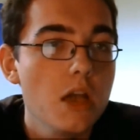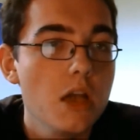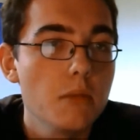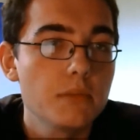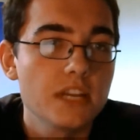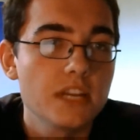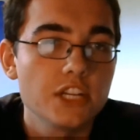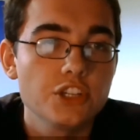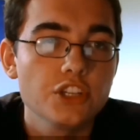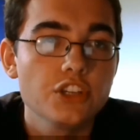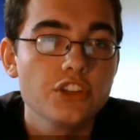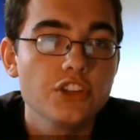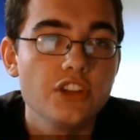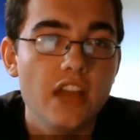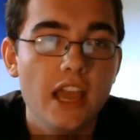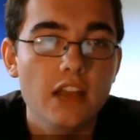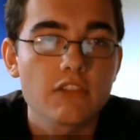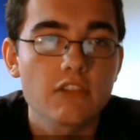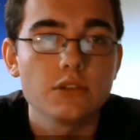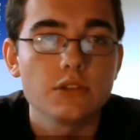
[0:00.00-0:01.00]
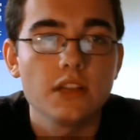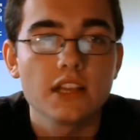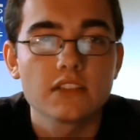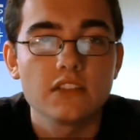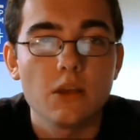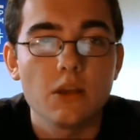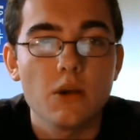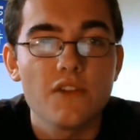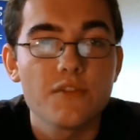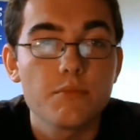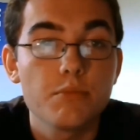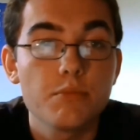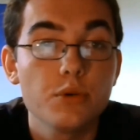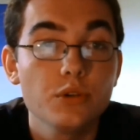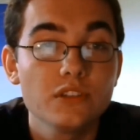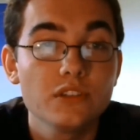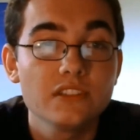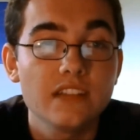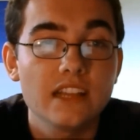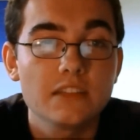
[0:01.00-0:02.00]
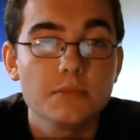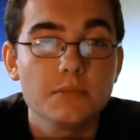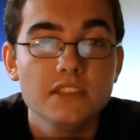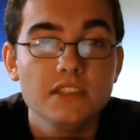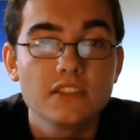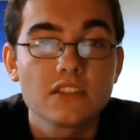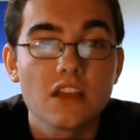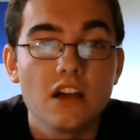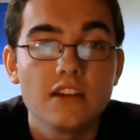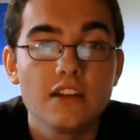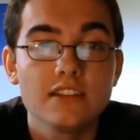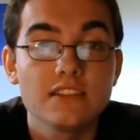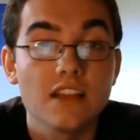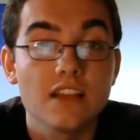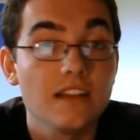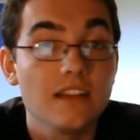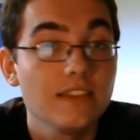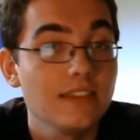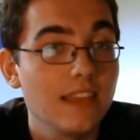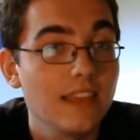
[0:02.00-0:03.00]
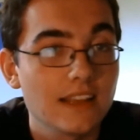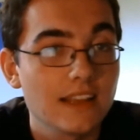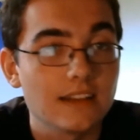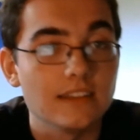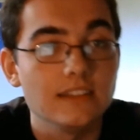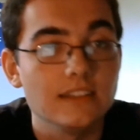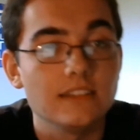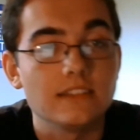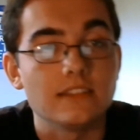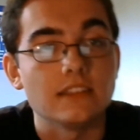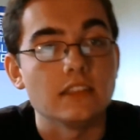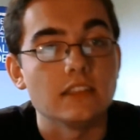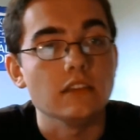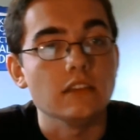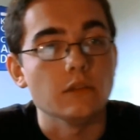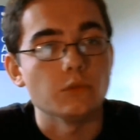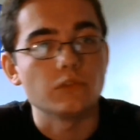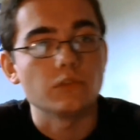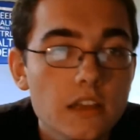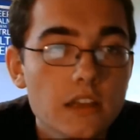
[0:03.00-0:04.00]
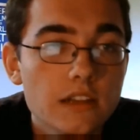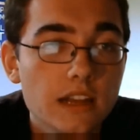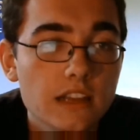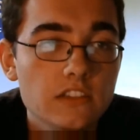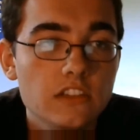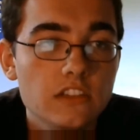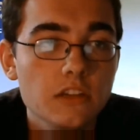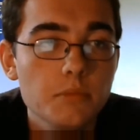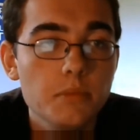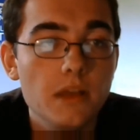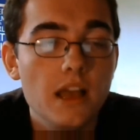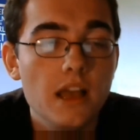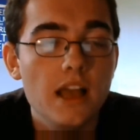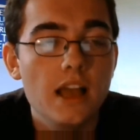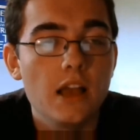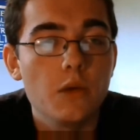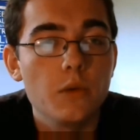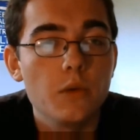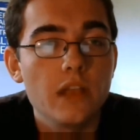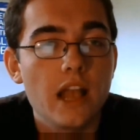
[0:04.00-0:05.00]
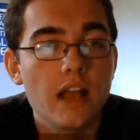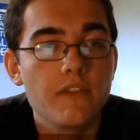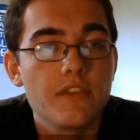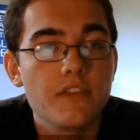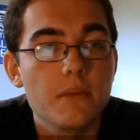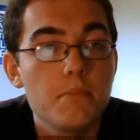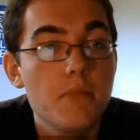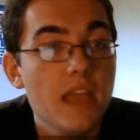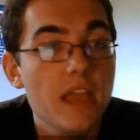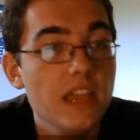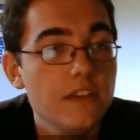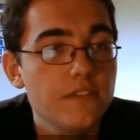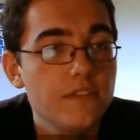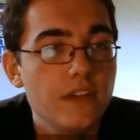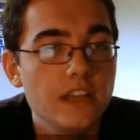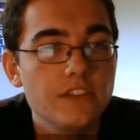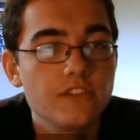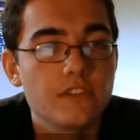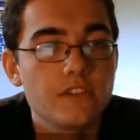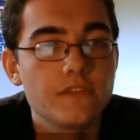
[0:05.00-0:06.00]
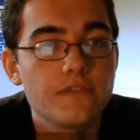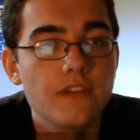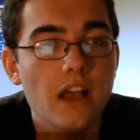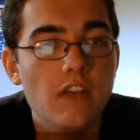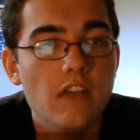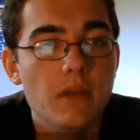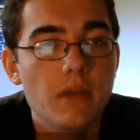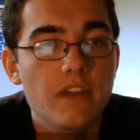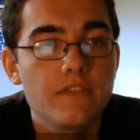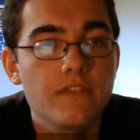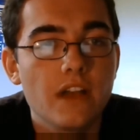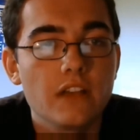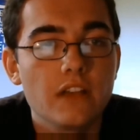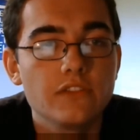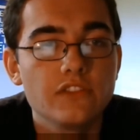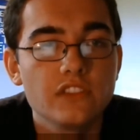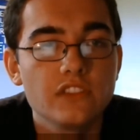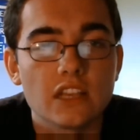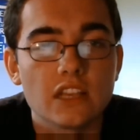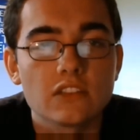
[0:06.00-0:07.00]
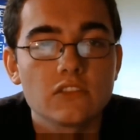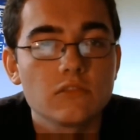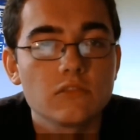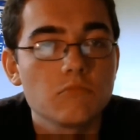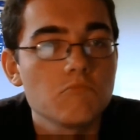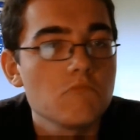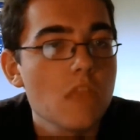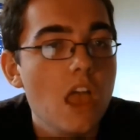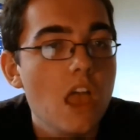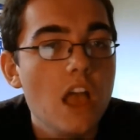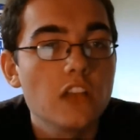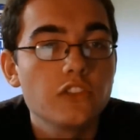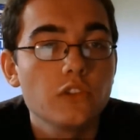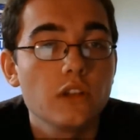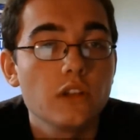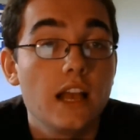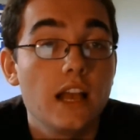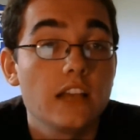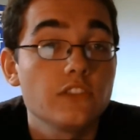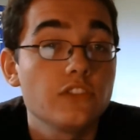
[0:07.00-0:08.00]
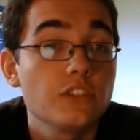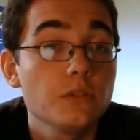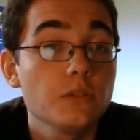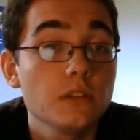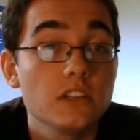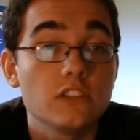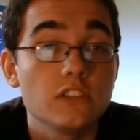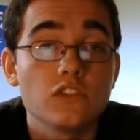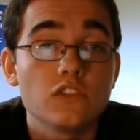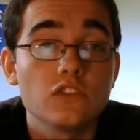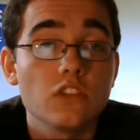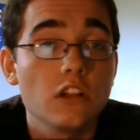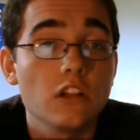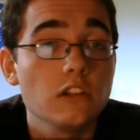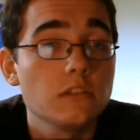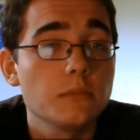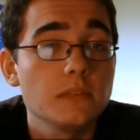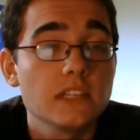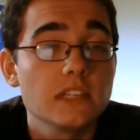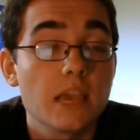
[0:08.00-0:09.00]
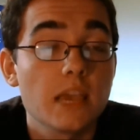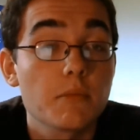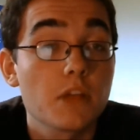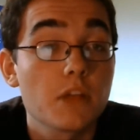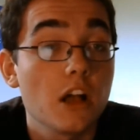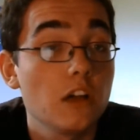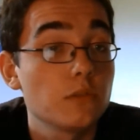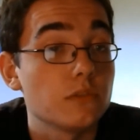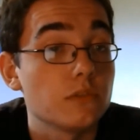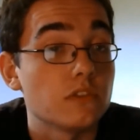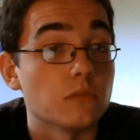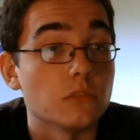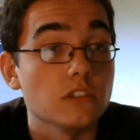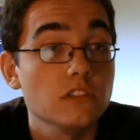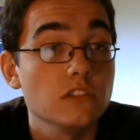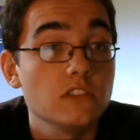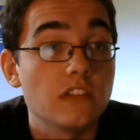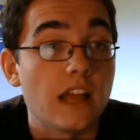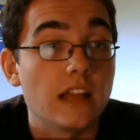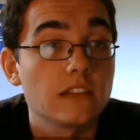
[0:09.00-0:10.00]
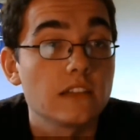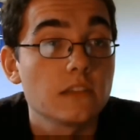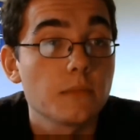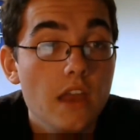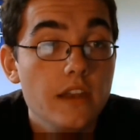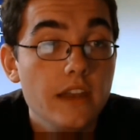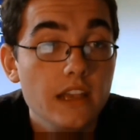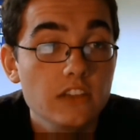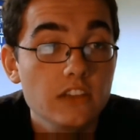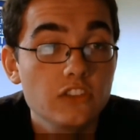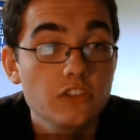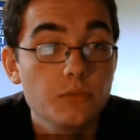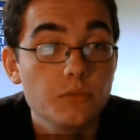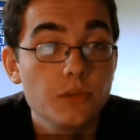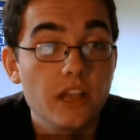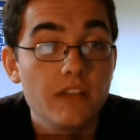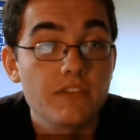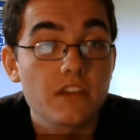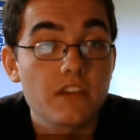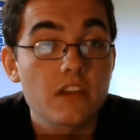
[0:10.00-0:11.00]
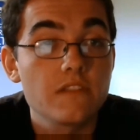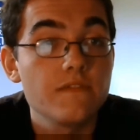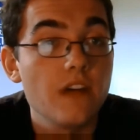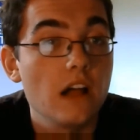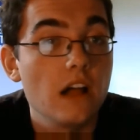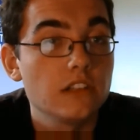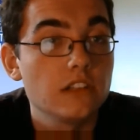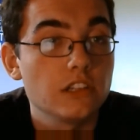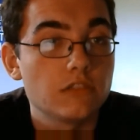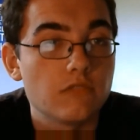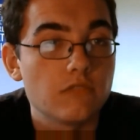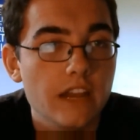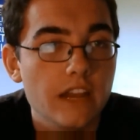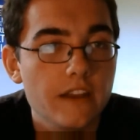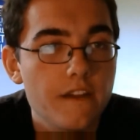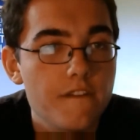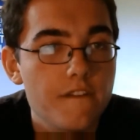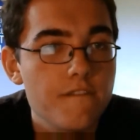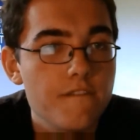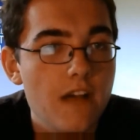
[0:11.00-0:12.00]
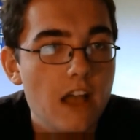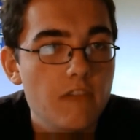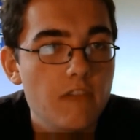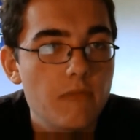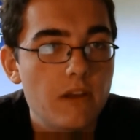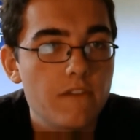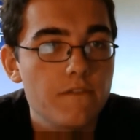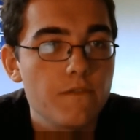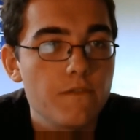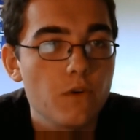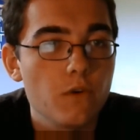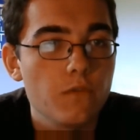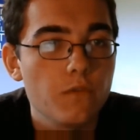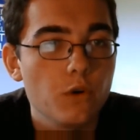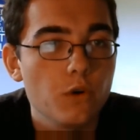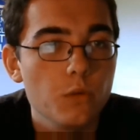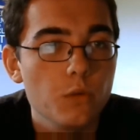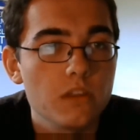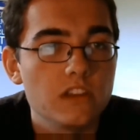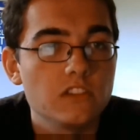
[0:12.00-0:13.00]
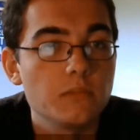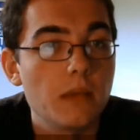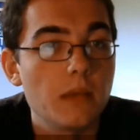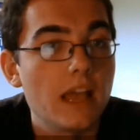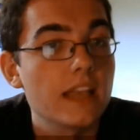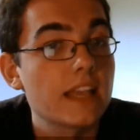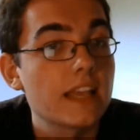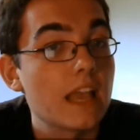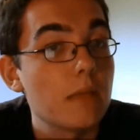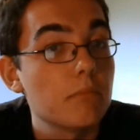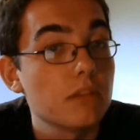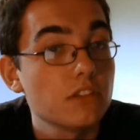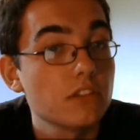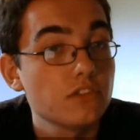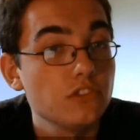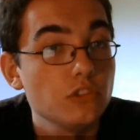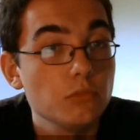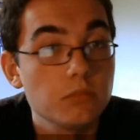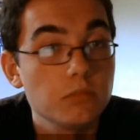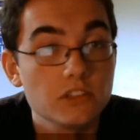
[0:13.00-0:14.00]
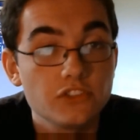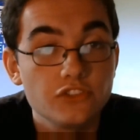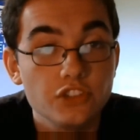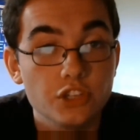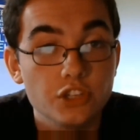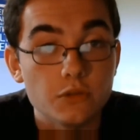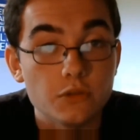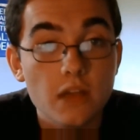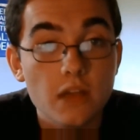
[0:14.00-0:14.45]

Potentially good in aggro decks, however poor stats mean this card is unlikely to see use. Next up we have the Pit Fighter, a 5 mana 5/6. That's all it has to it, and it's a solid mid-game card with some good stats. Next up we have the Cavaldier Raider, a 5 mana 4/4 with an Inspire, gain +2/+2.